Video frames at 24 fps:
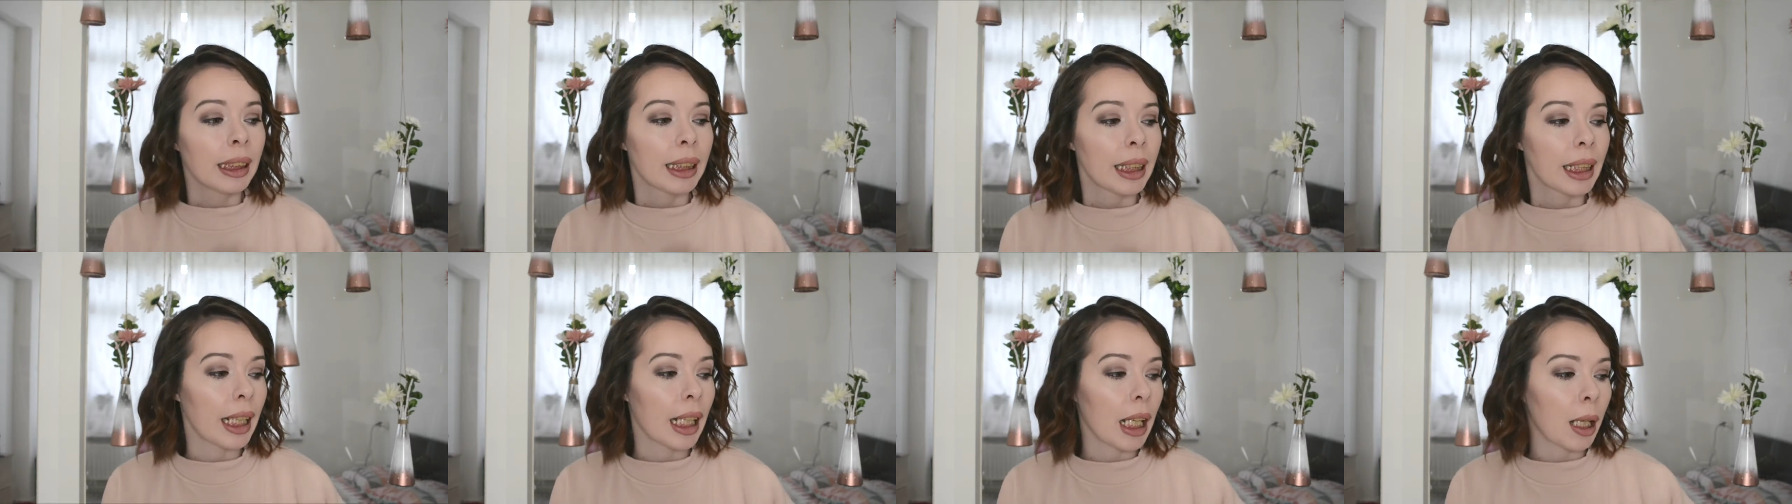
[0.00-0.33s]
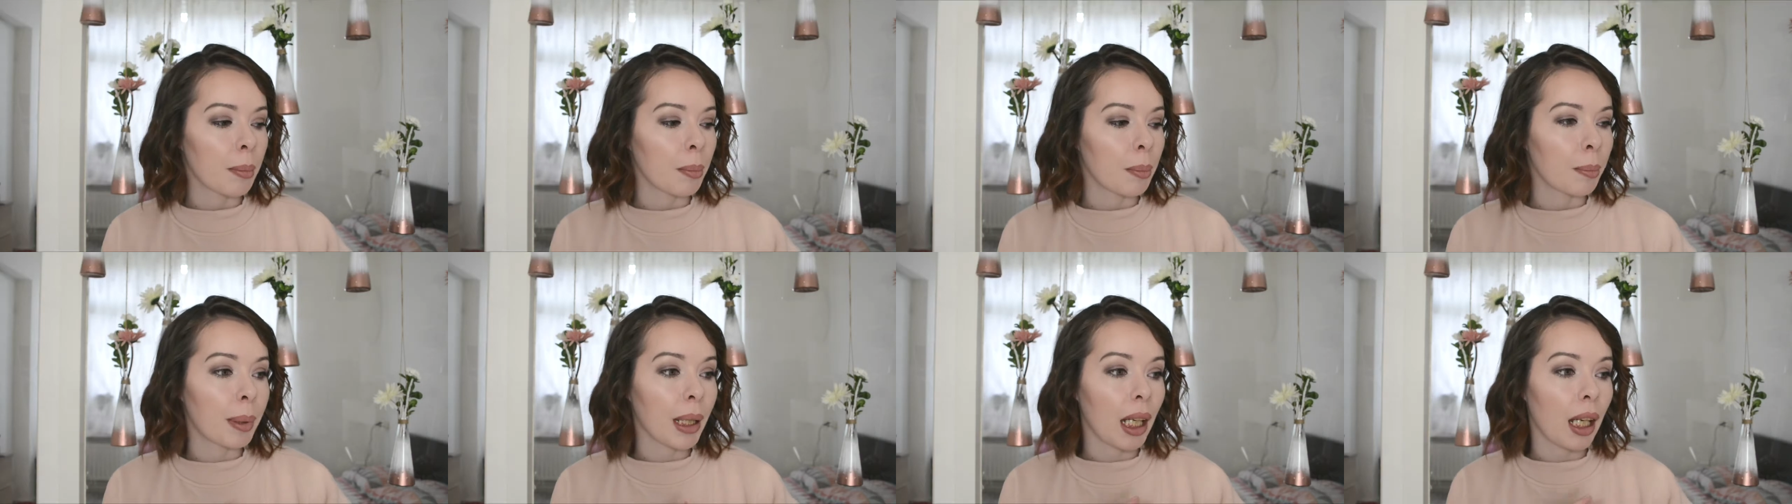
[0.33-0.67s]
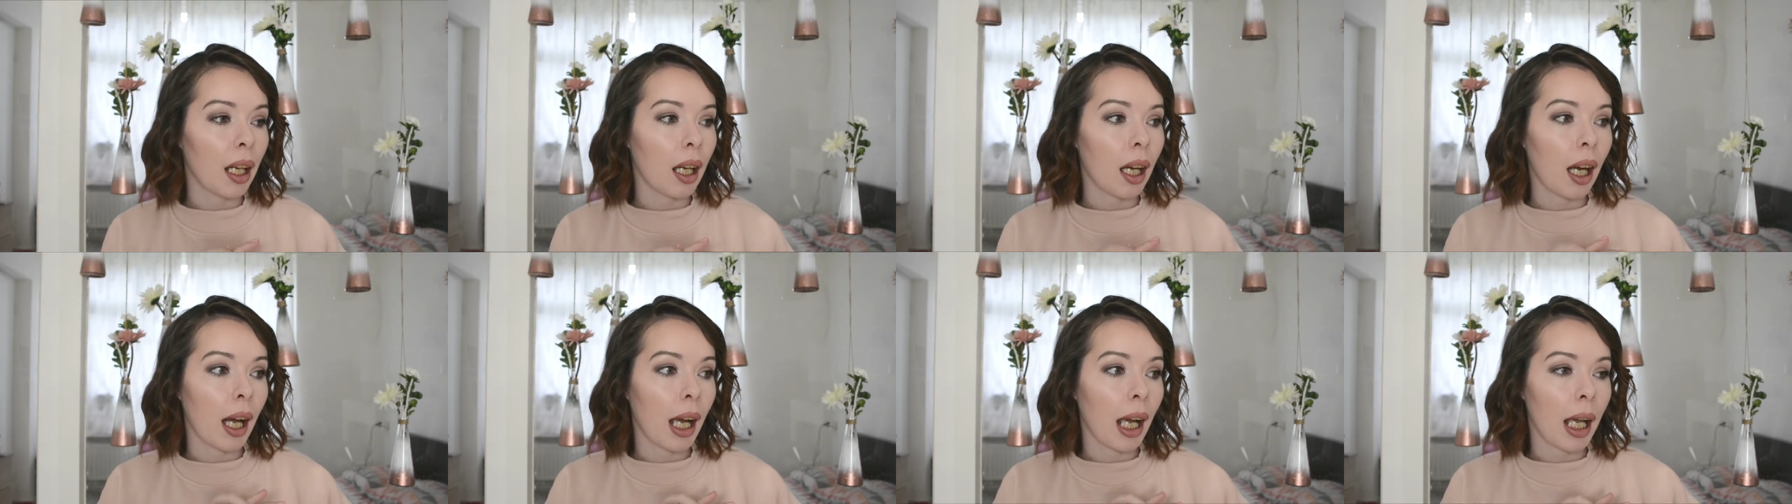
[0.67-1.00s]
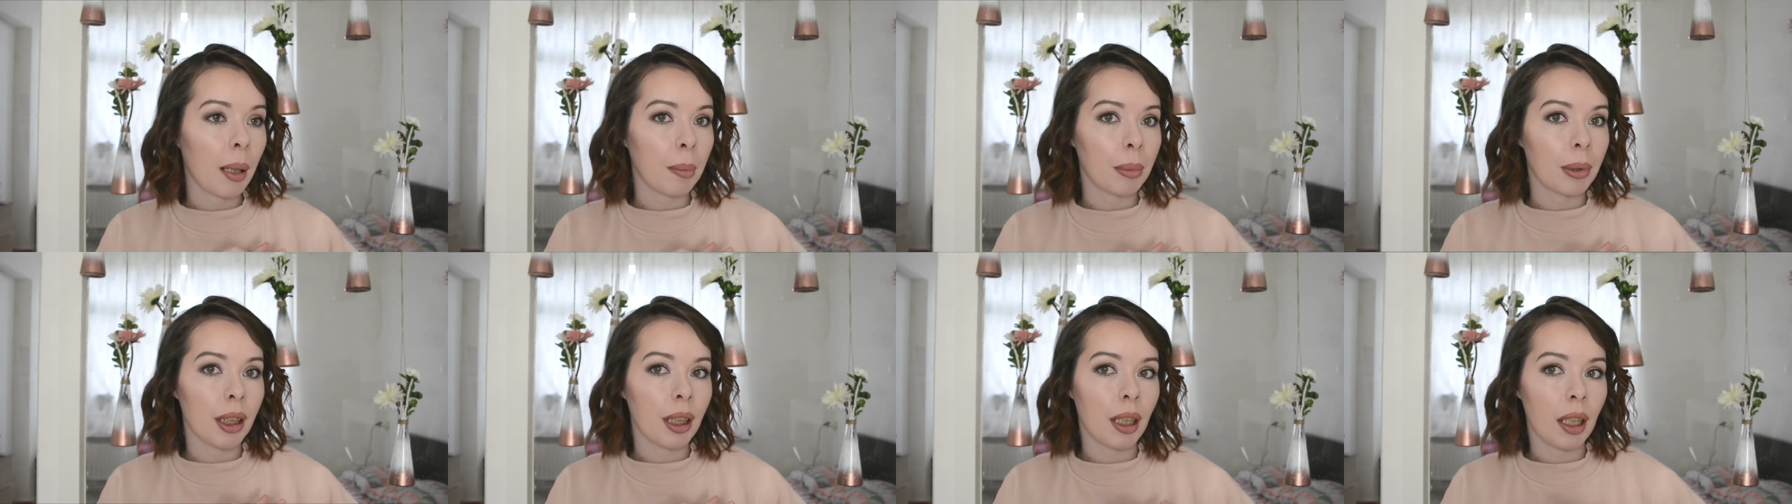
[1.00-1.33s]
Um, but
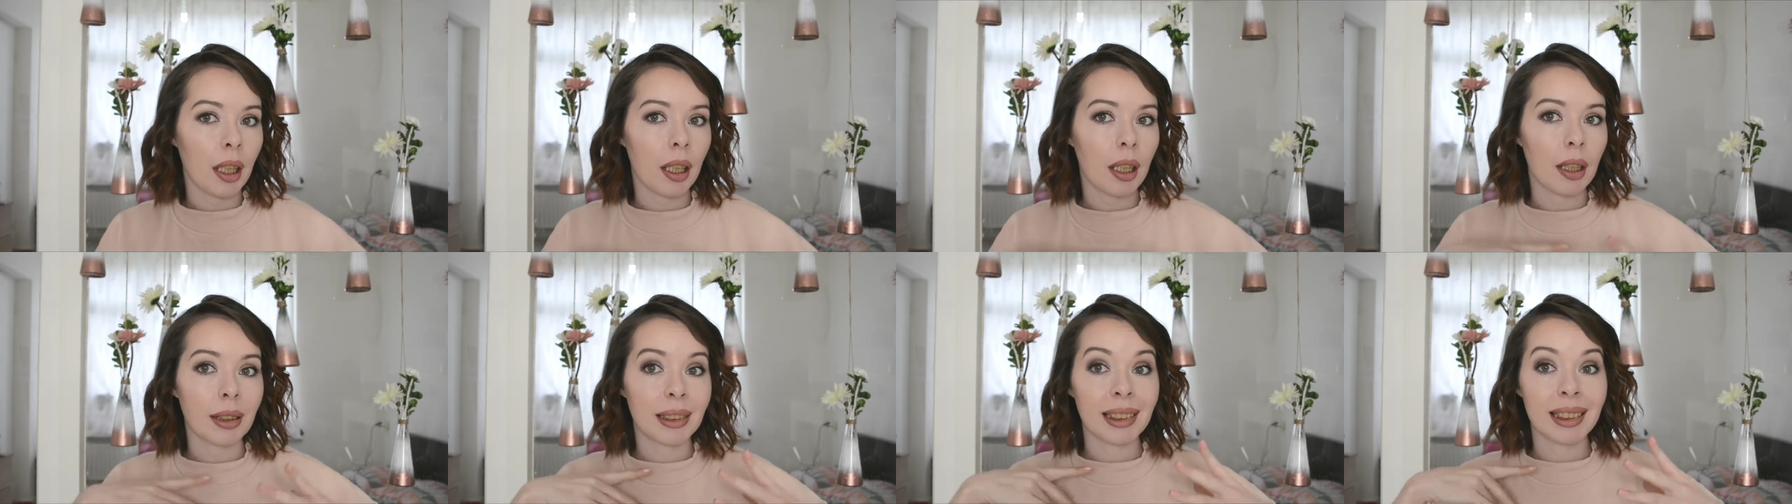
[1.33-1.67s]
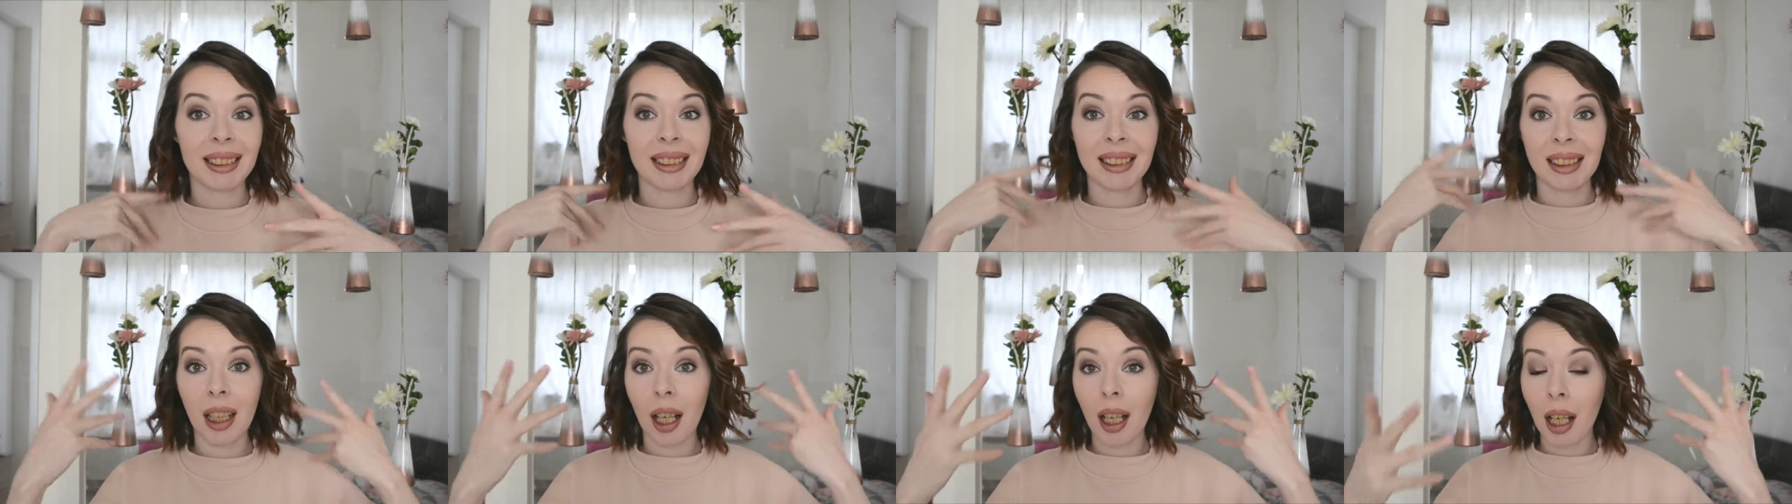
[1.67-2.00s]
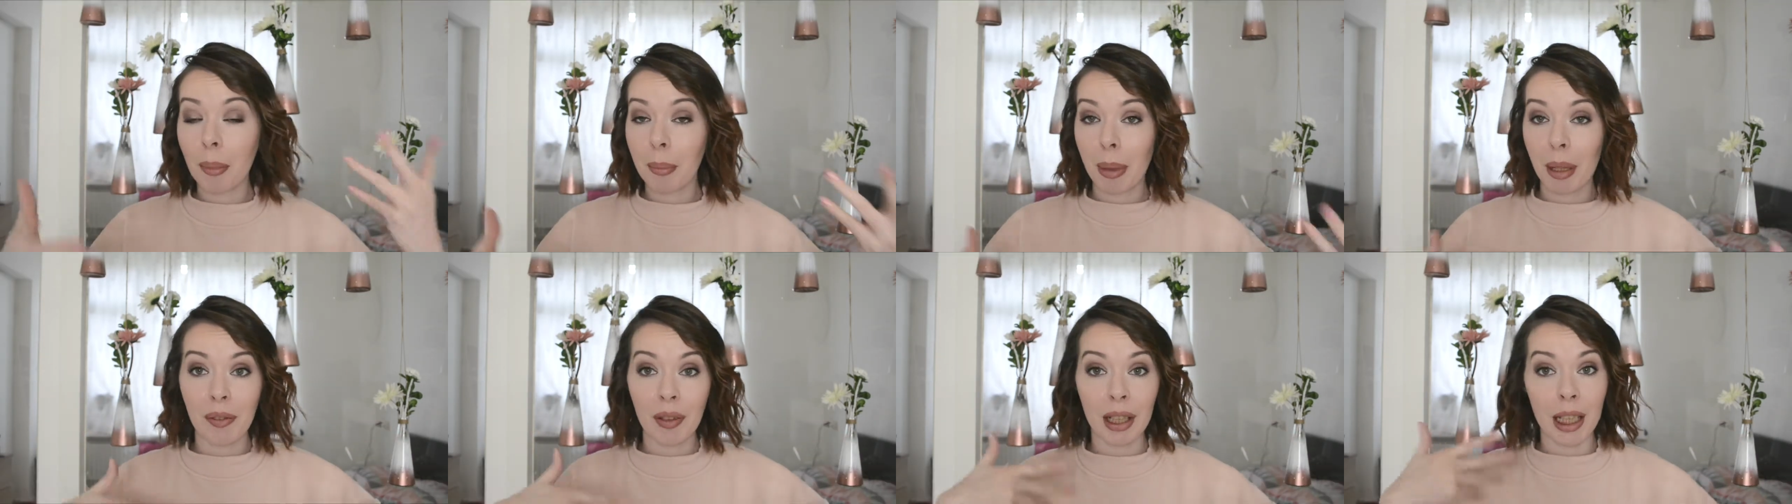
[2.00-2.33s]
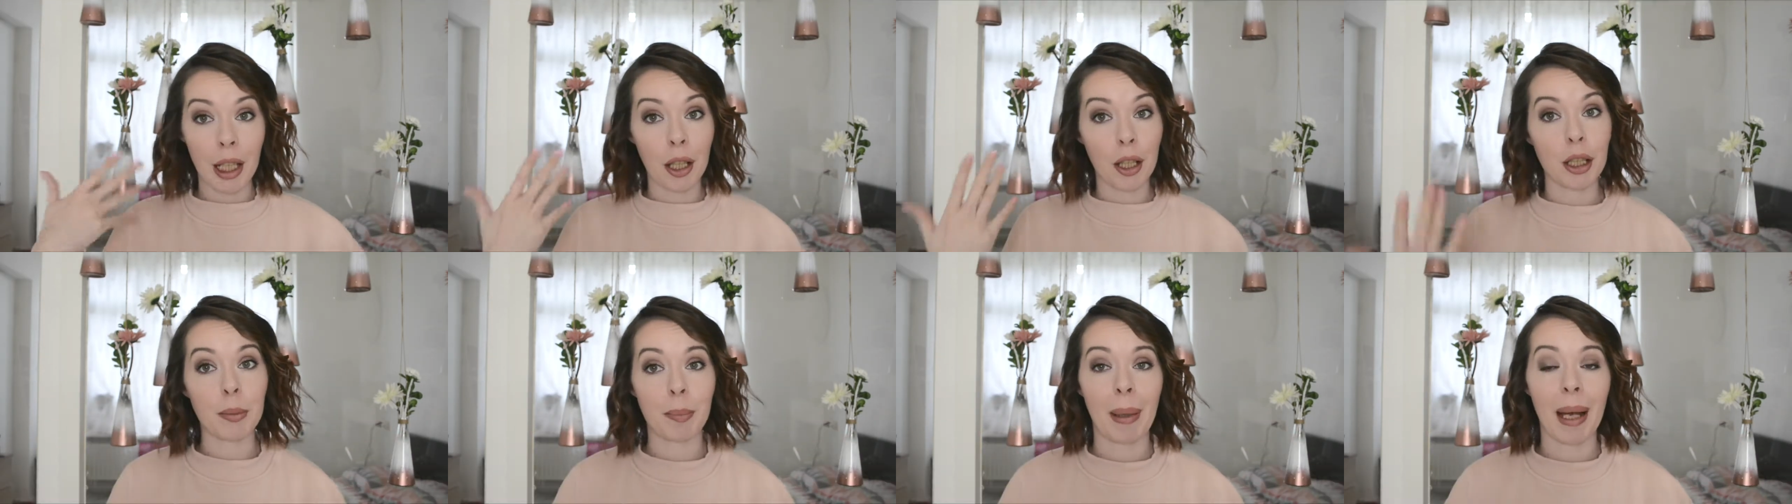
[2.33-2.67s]
I'm going to start my
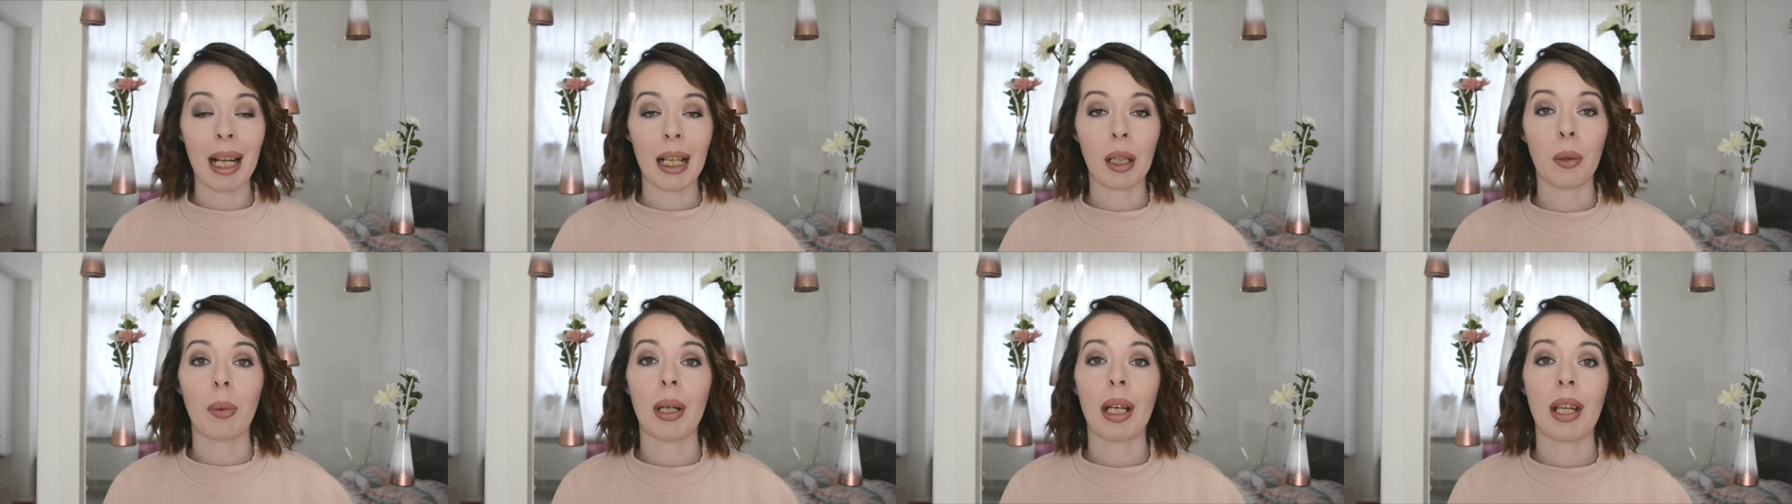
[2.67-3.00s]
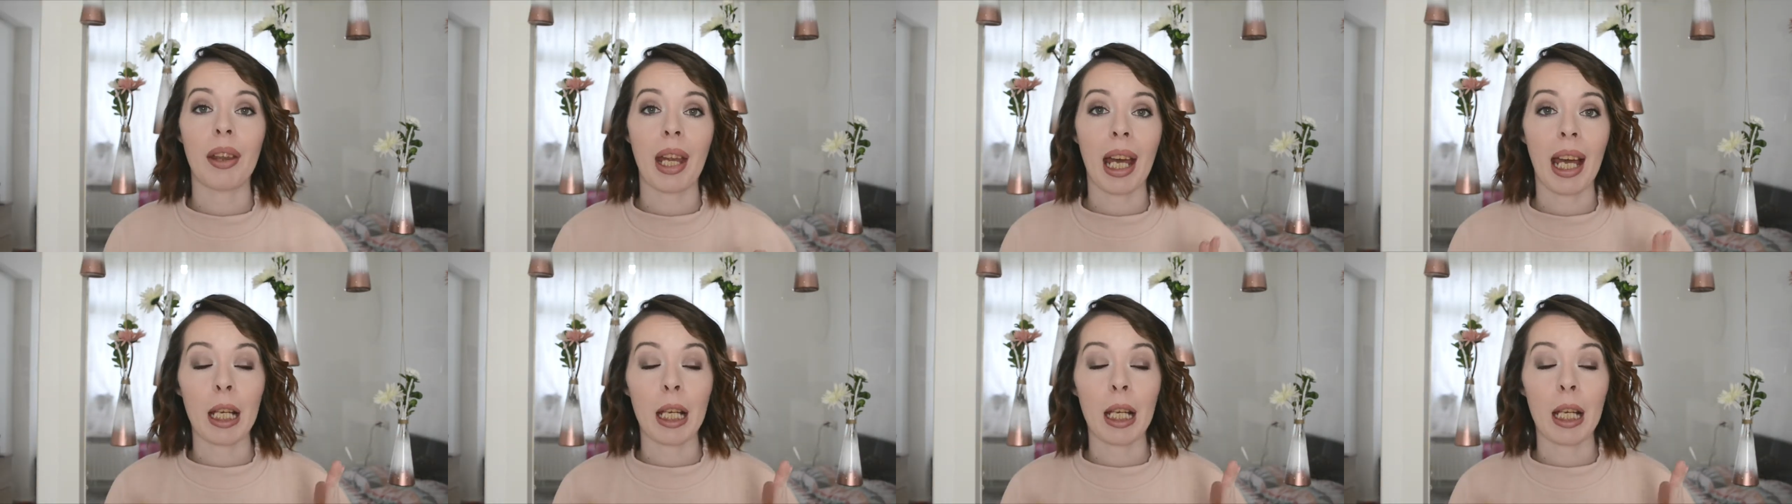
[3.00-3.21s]
videos back with